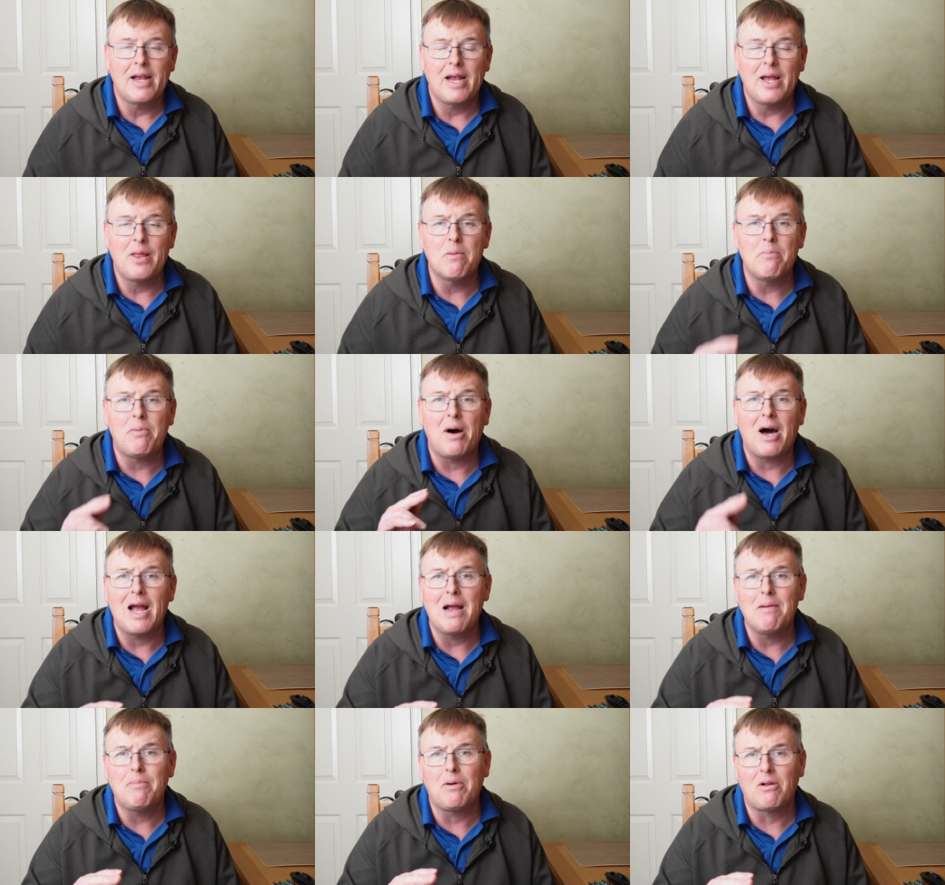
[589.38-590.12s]
In the
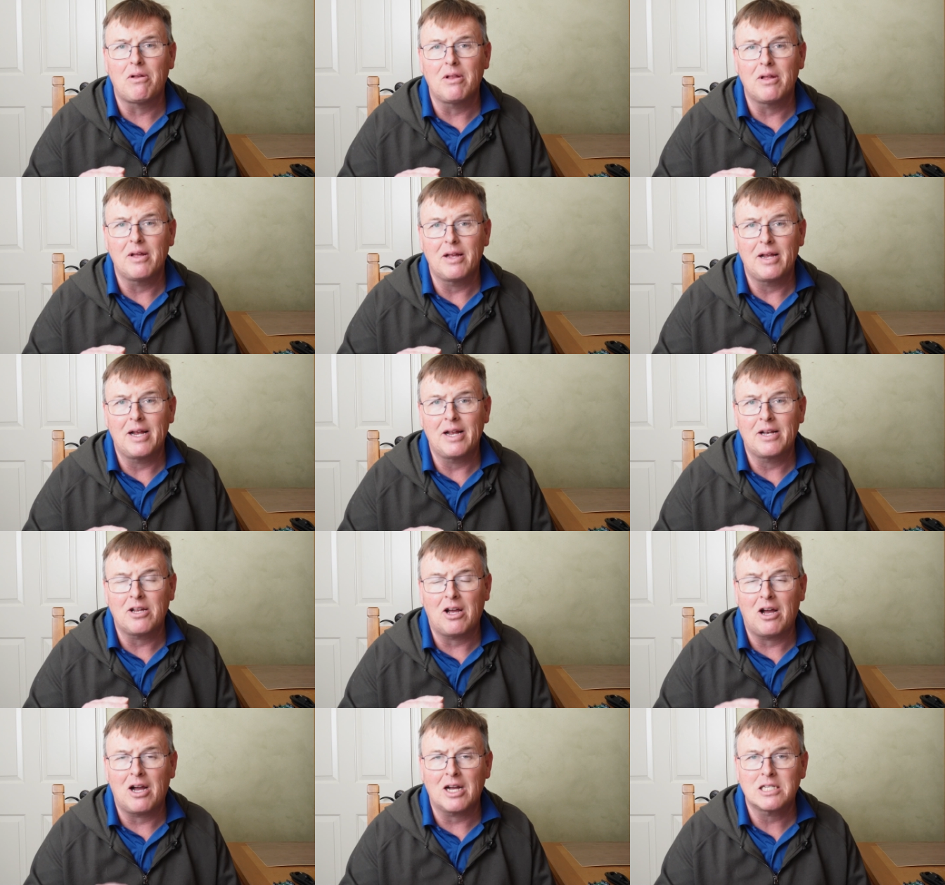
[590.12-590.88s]
Bible,
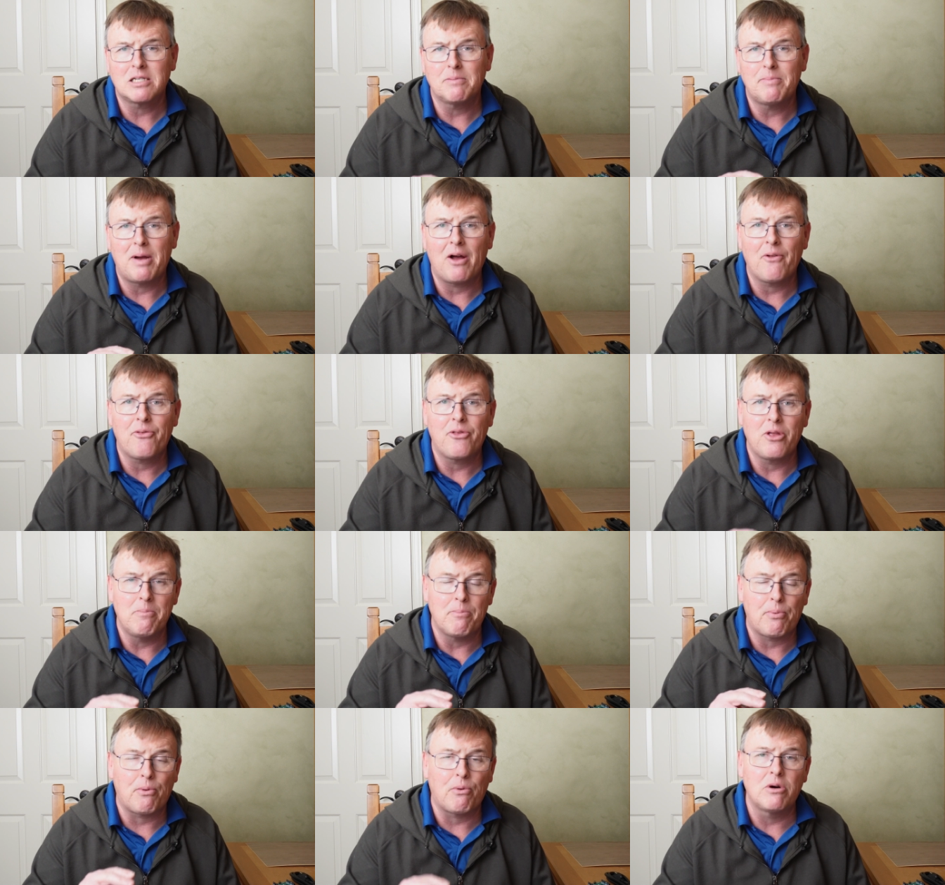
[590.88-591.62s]
it talks about
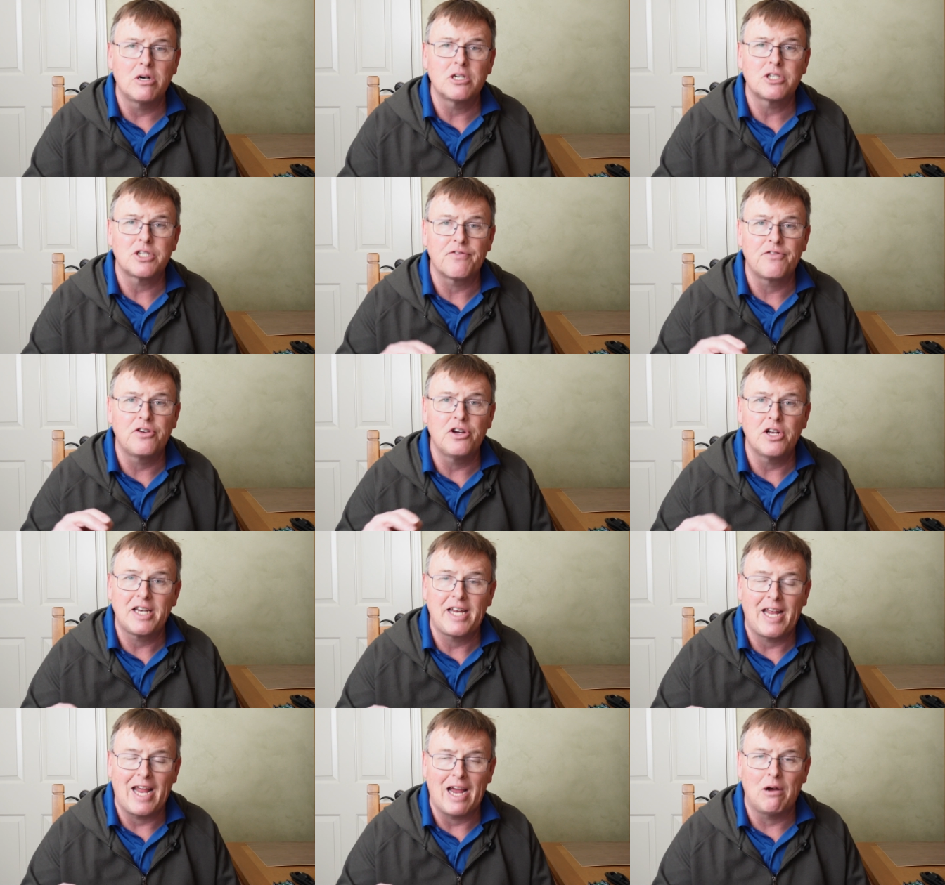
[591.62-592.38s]
the importance of
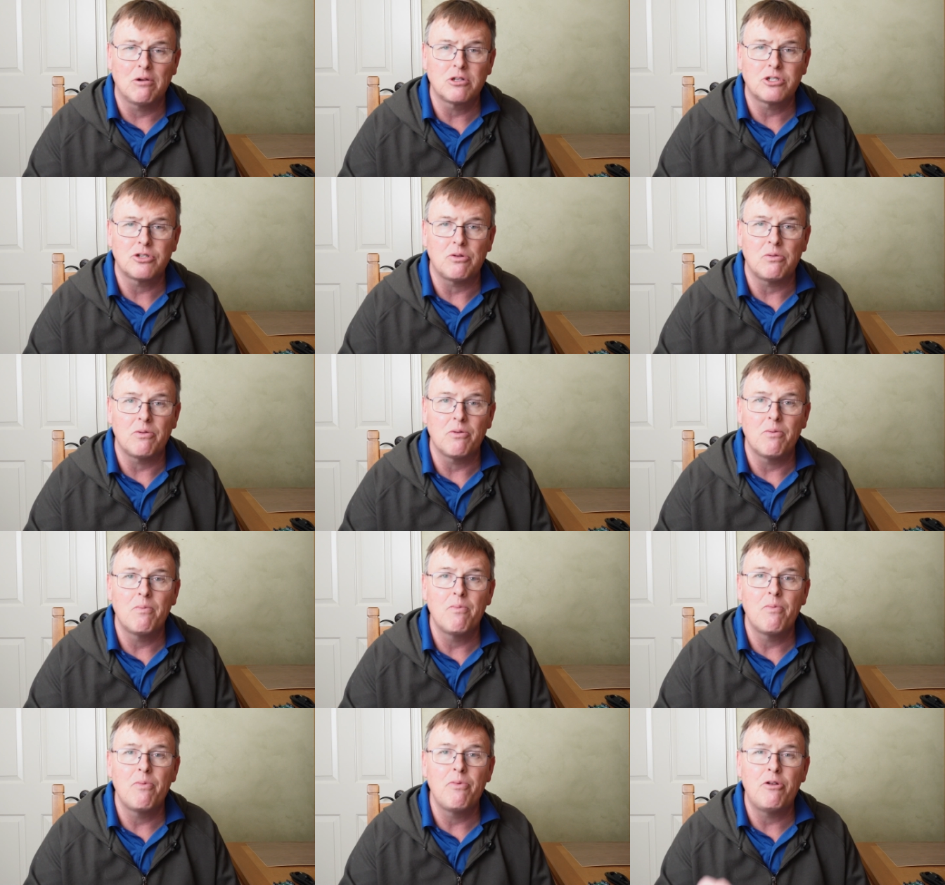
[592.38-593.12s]
good
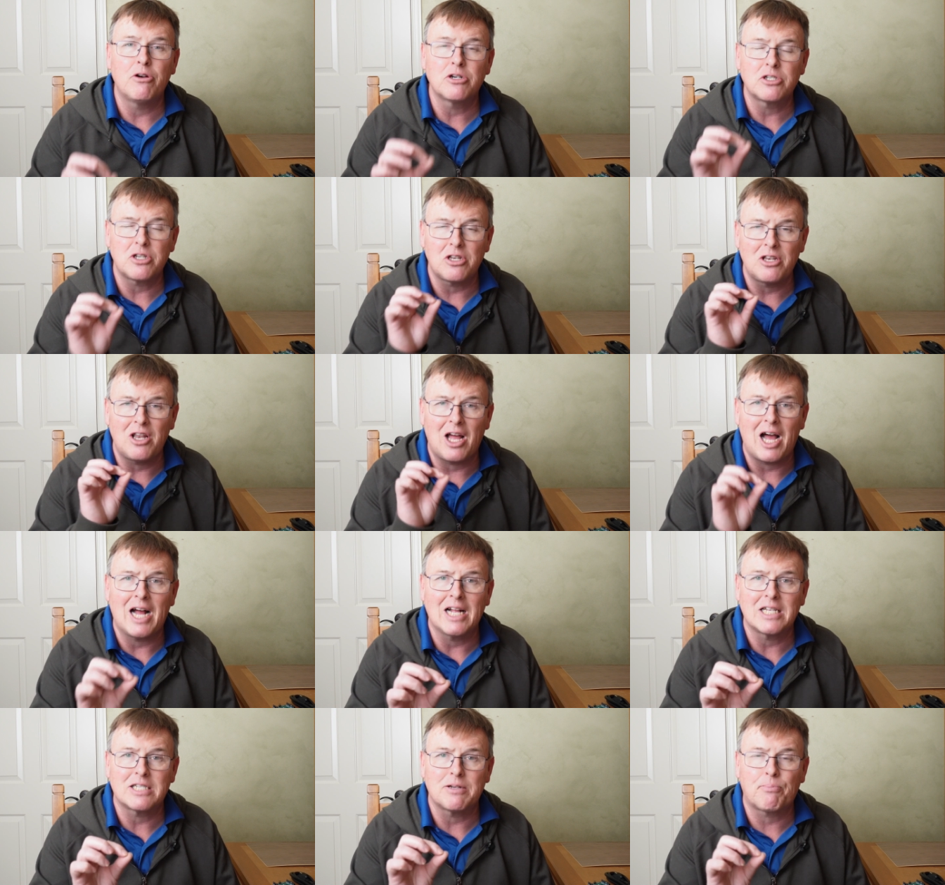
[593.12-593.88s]
counsel. There's
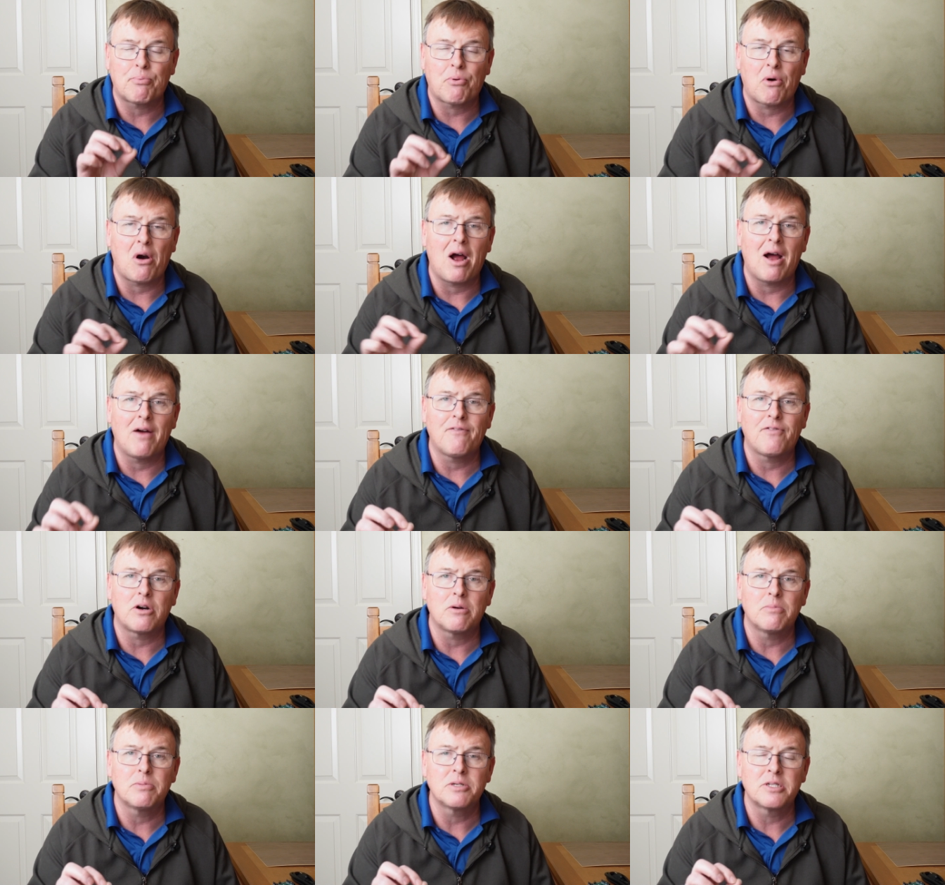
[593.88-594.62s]
lots of
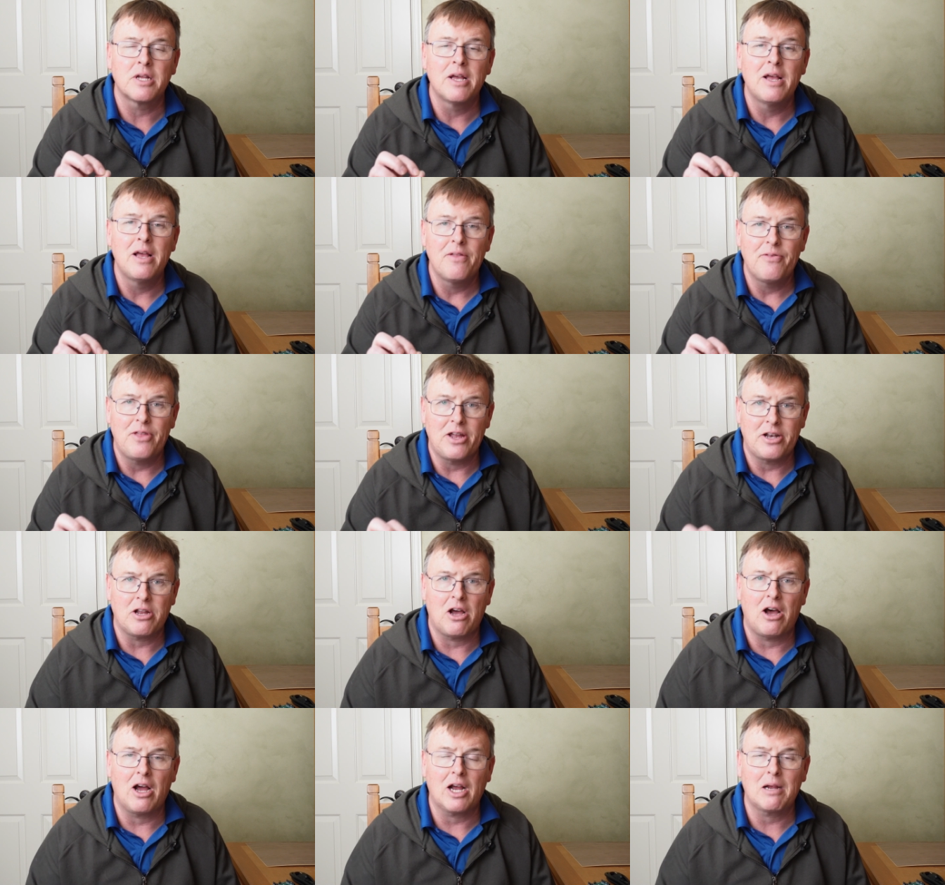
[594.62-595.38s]
proverbs
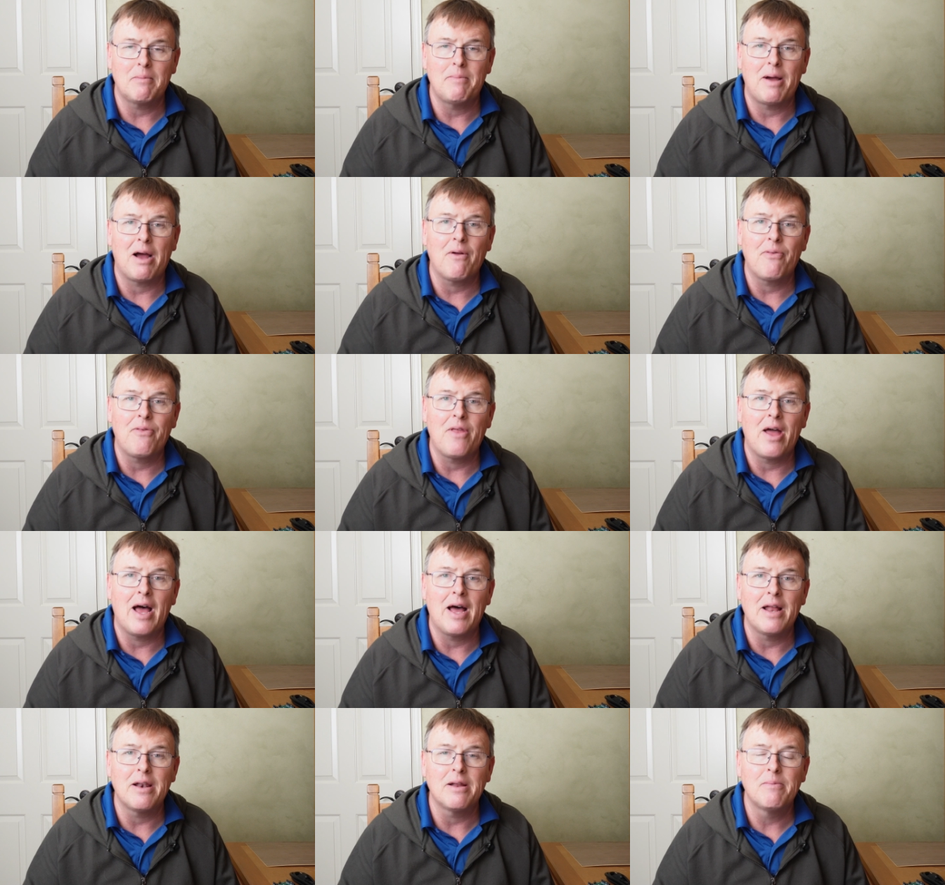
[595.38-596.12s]
that talk about
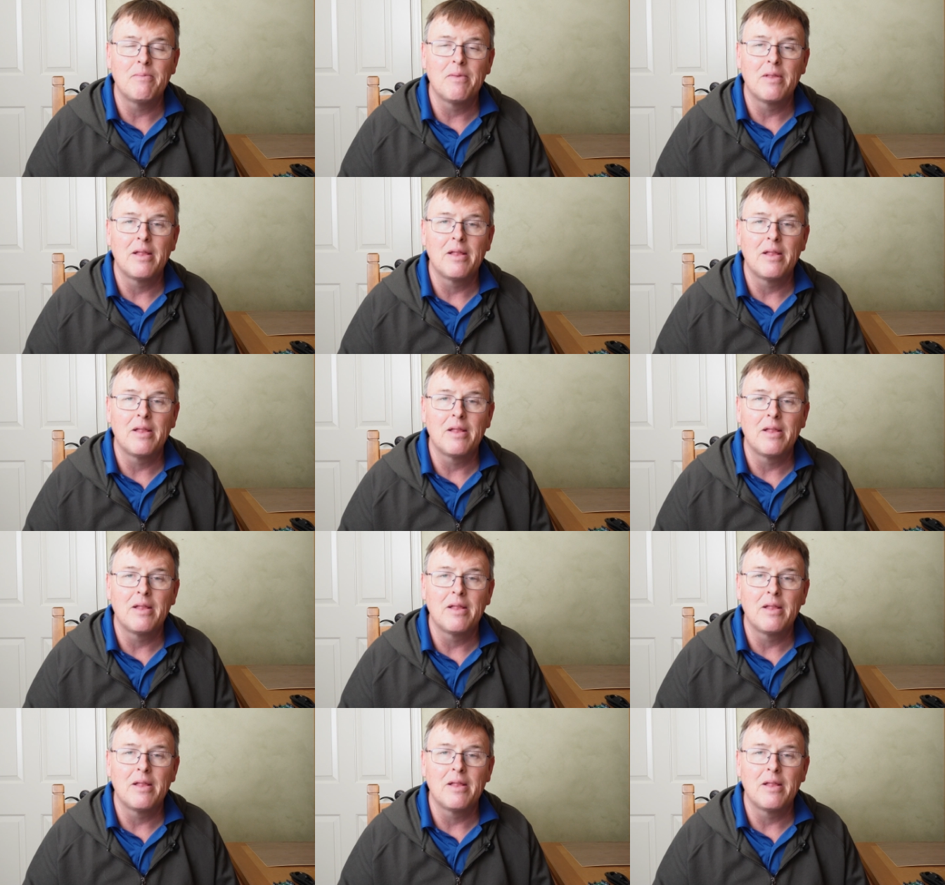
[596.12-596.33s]
that.